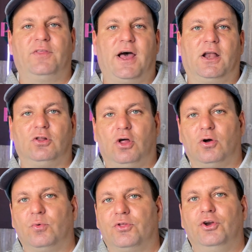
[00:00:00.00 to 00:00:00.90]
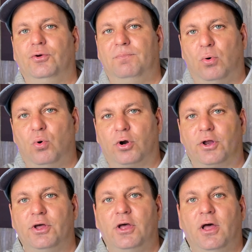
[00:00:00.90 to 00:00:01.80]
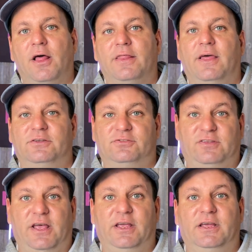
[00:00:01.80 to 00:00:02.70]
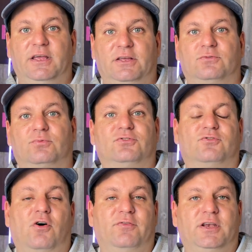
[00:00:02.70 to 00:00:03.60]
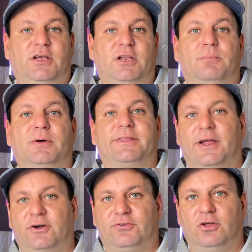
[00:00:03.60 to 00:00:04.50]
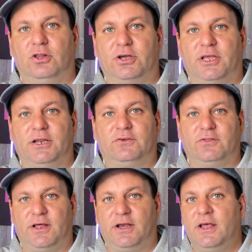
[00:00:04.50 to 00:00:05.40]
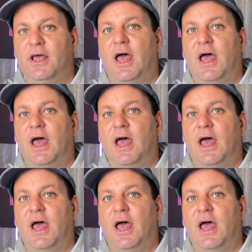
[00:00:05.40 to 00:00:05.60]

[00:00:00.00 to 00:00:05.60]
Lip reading: That, along with the new board, they say is resolving it, but they are still looking into it.